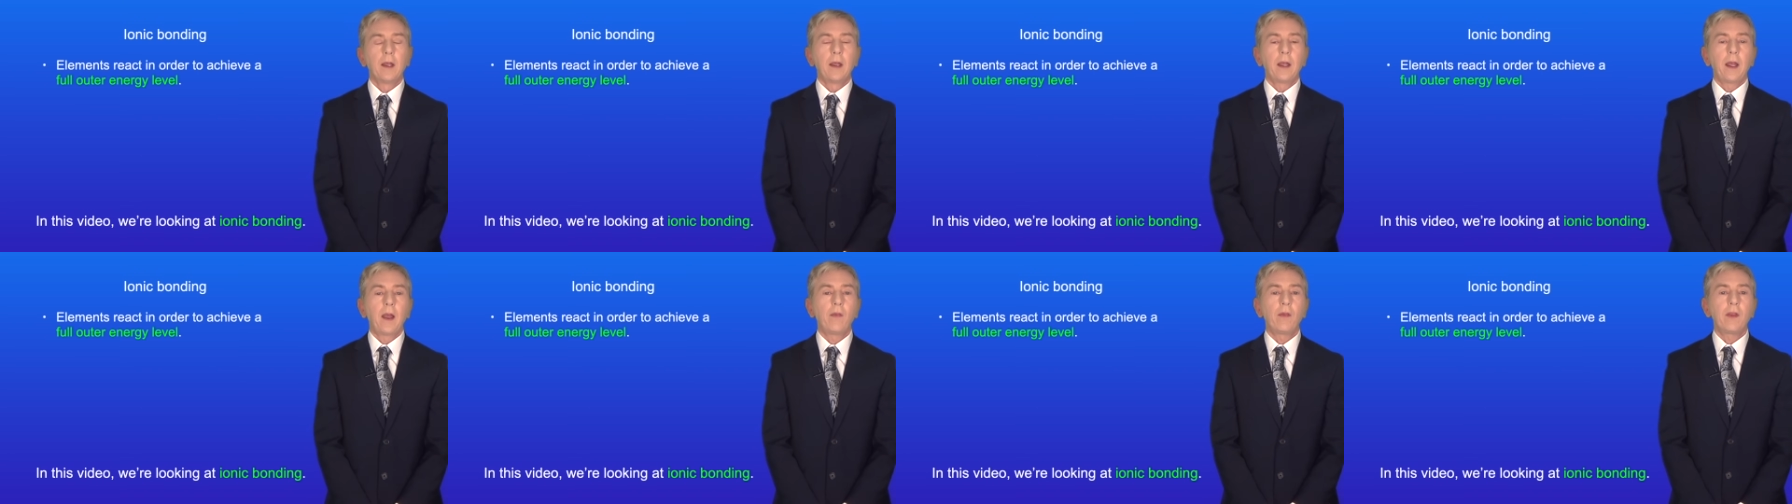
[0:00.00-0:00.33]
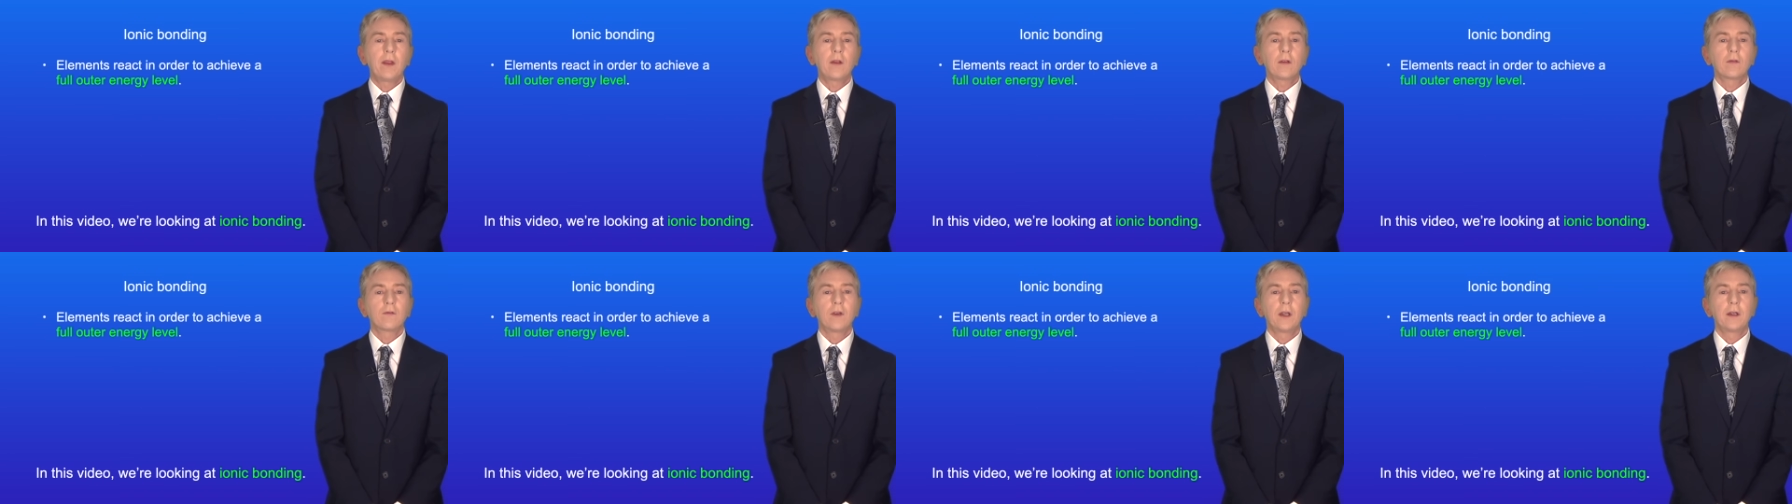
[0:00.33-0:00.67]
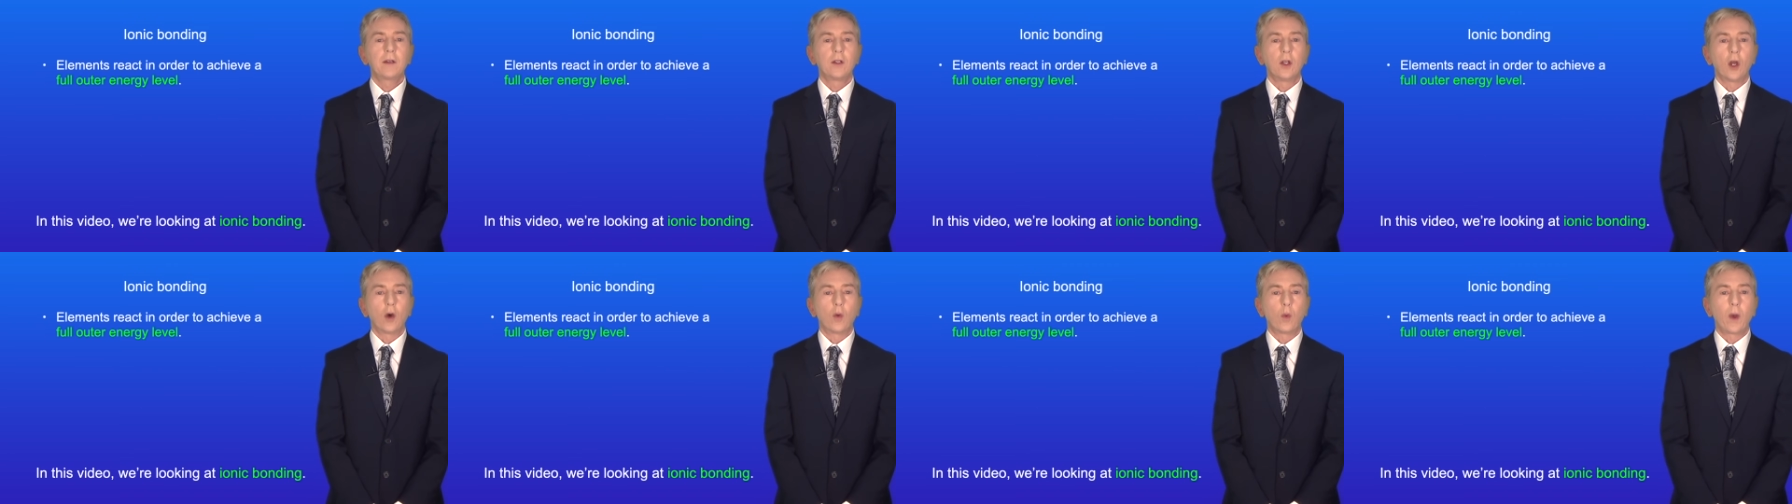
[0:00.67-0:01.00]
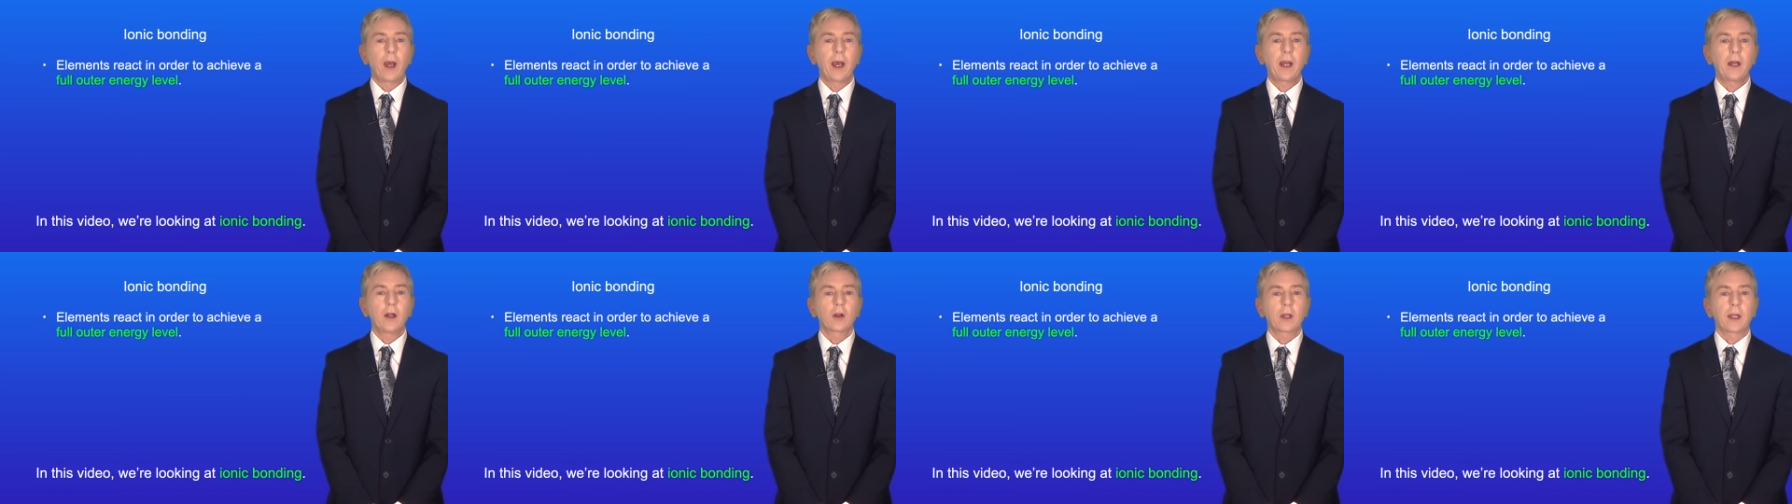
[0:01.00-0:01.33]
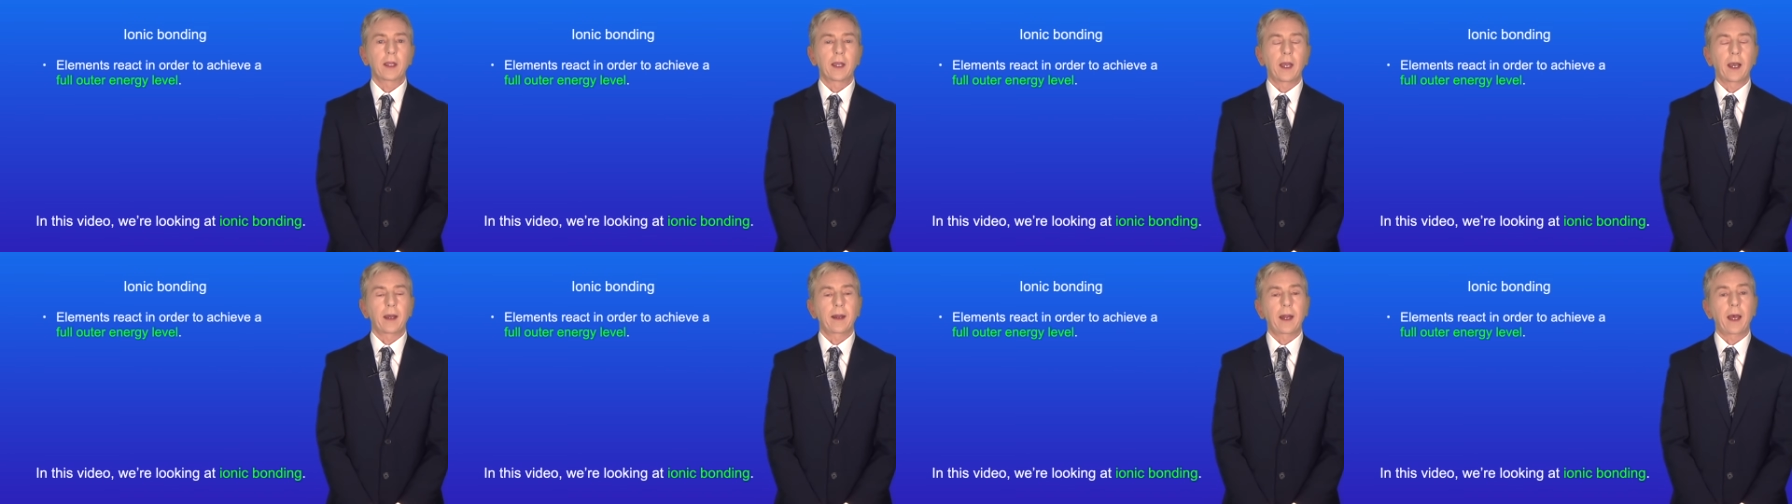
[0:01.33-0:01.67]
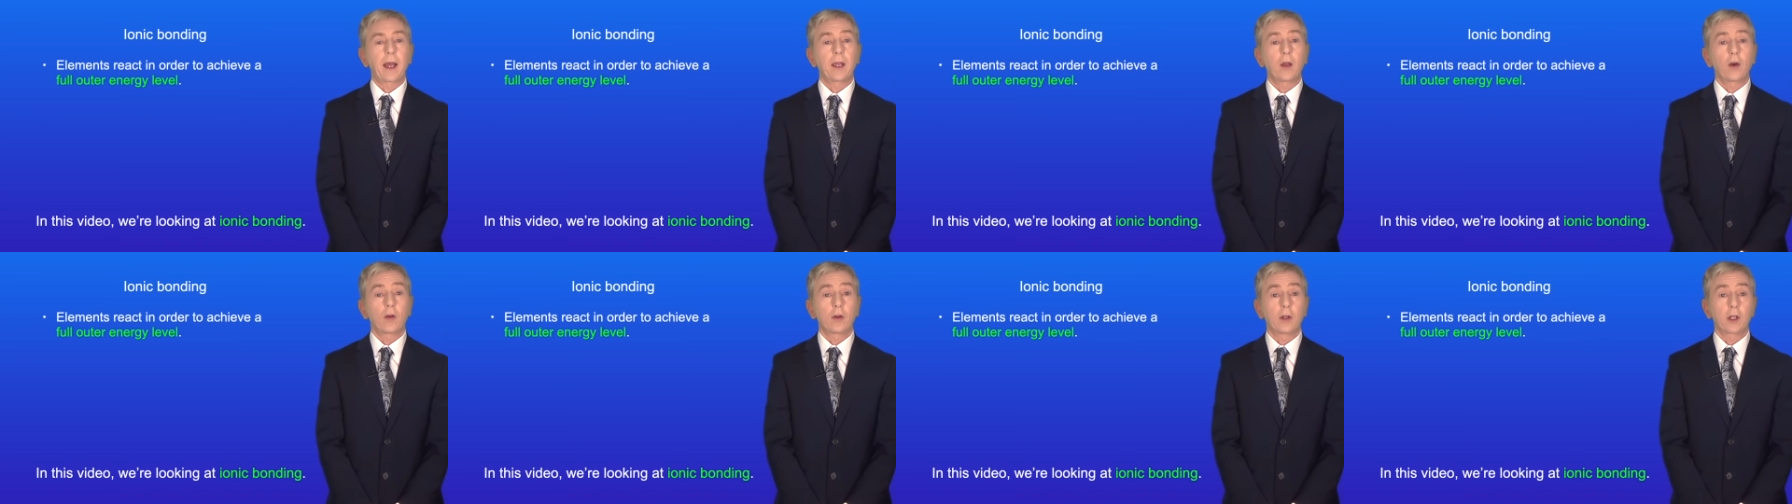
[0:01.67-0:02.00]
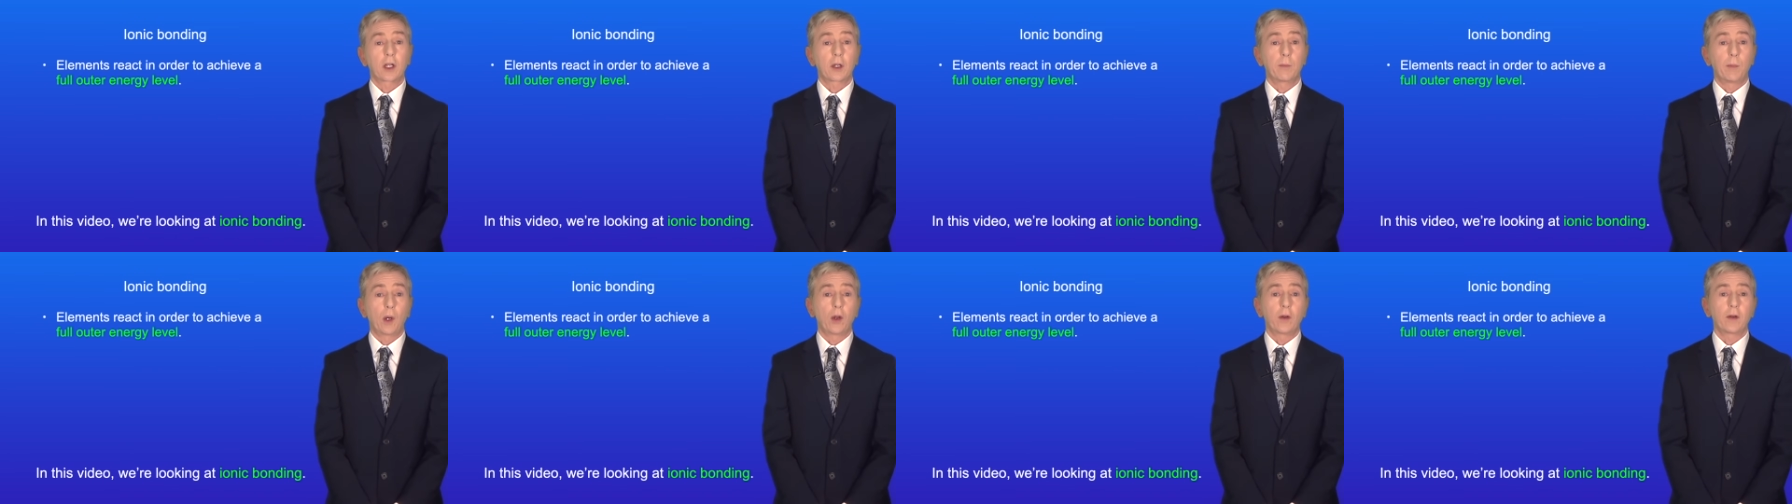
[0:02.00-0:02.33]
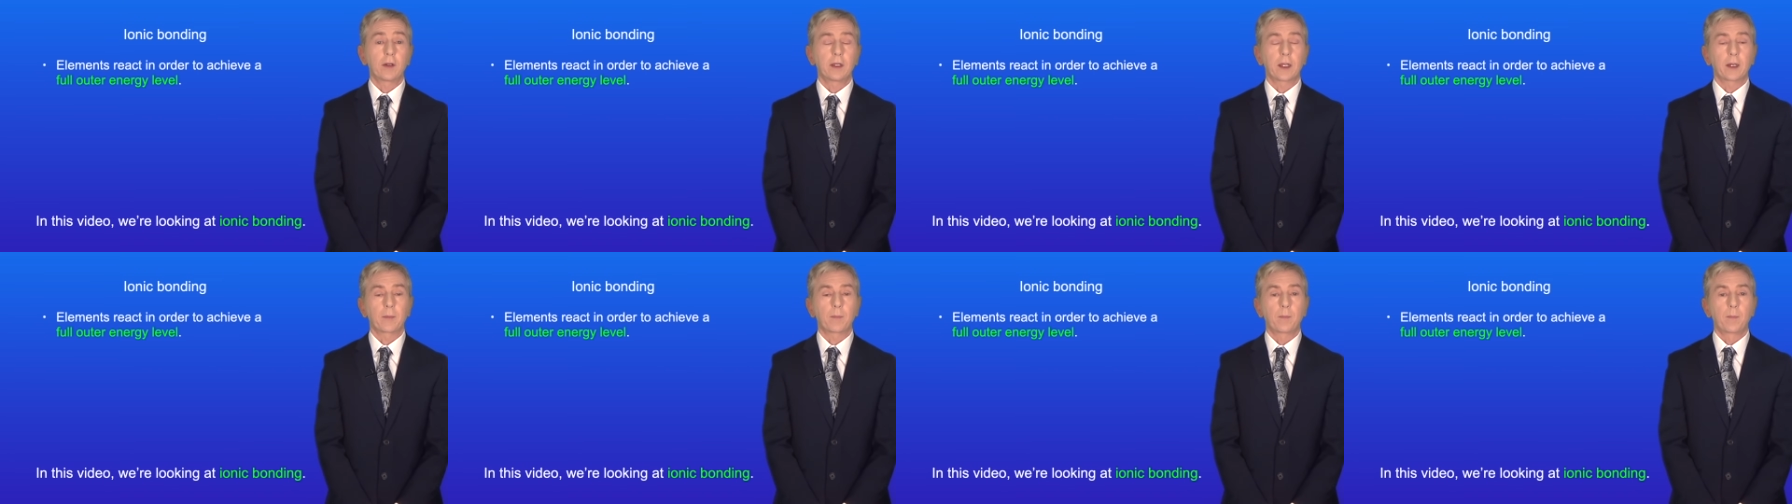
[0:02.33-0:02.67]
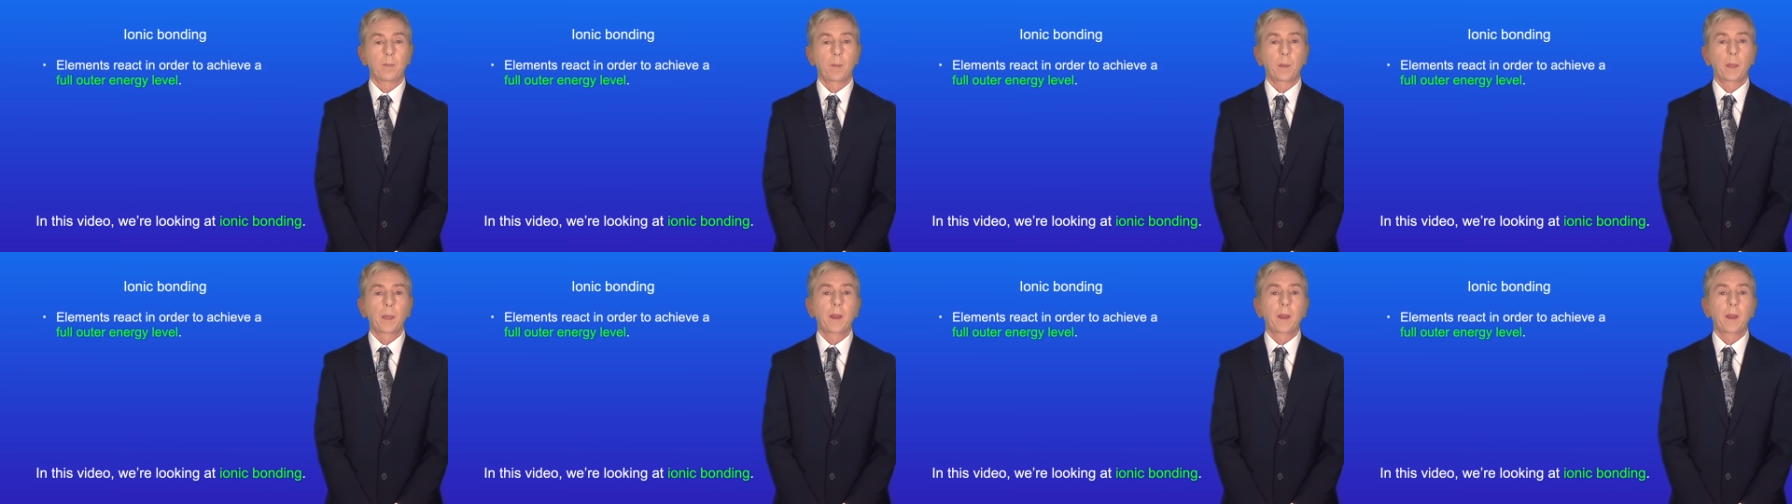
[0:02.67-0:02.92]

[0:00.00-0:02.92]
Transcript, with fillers: In this video, we're looking at ionic bonding.